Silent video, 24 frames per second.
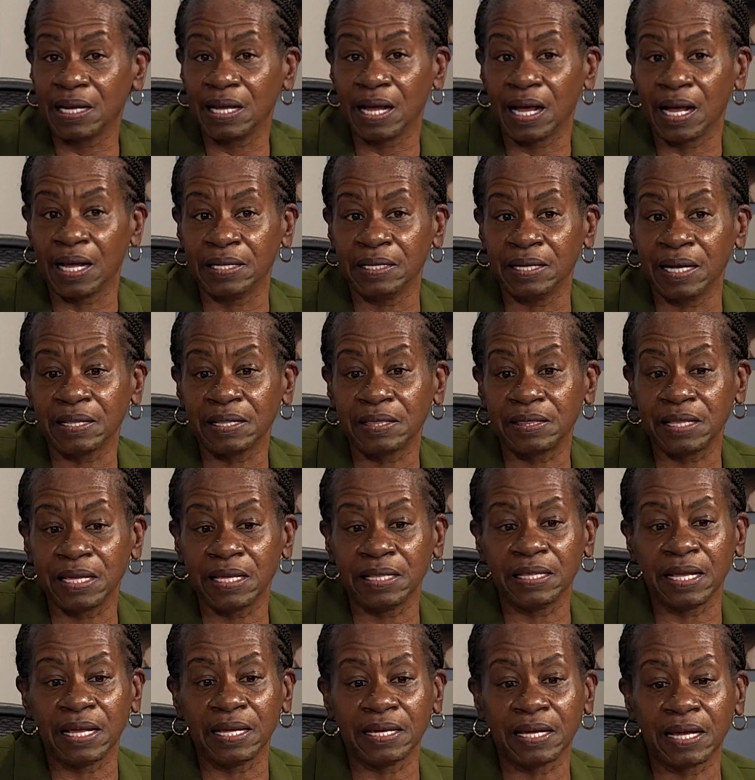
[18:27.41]
Another thing
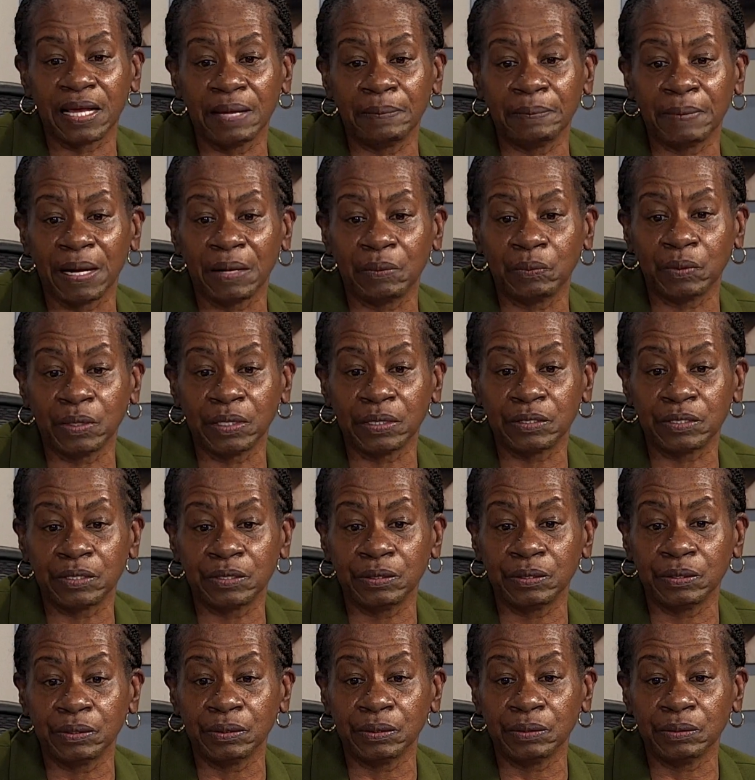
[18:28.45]
they came out with
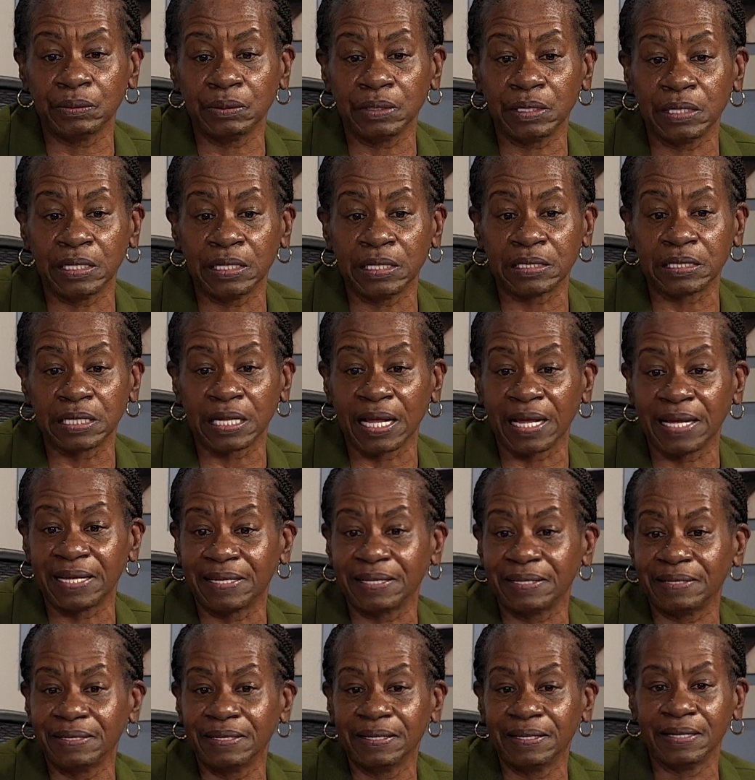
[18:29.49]
too is
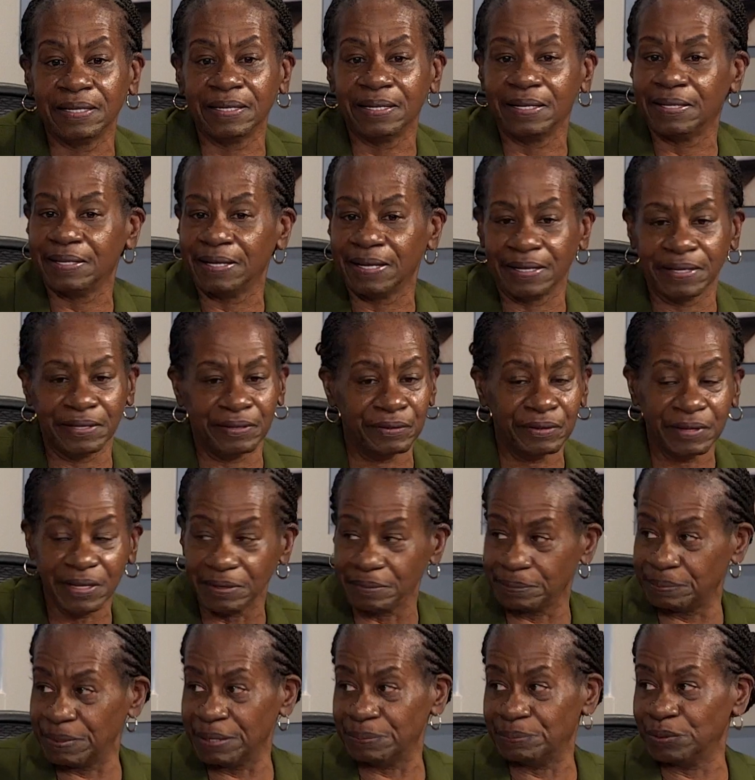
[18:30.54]
like, and you hear
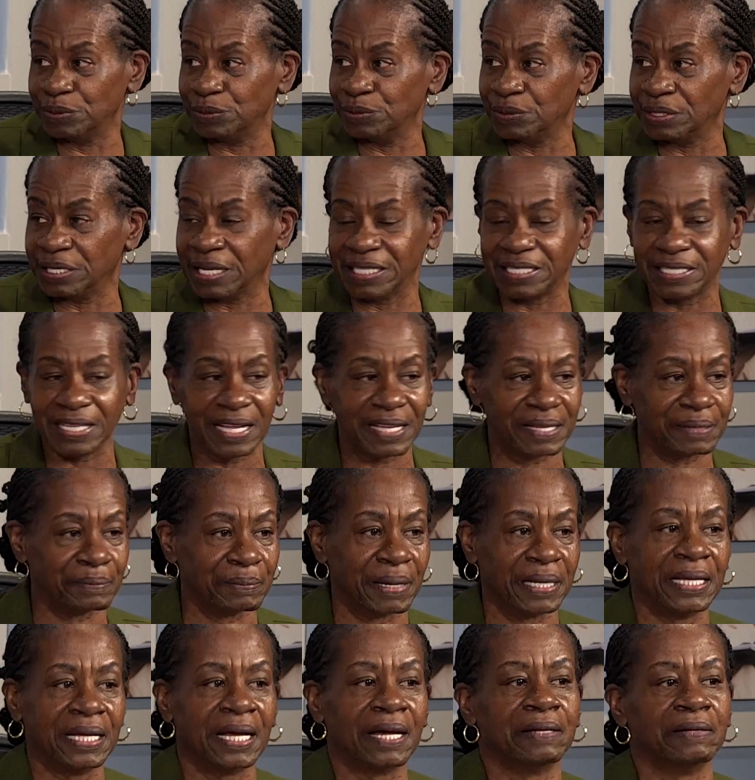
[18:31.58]
people doing, they taking
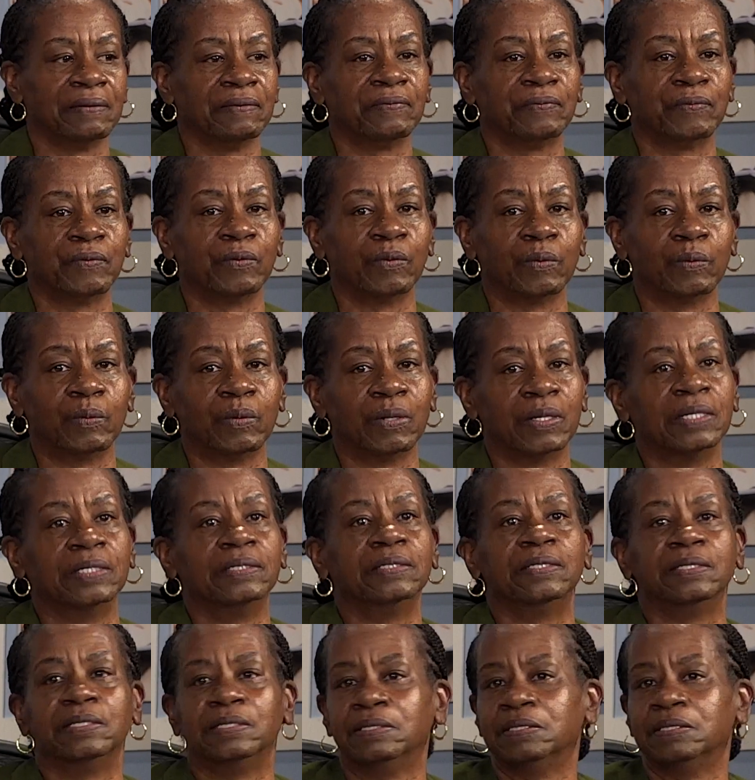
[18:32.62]
money out of their 401.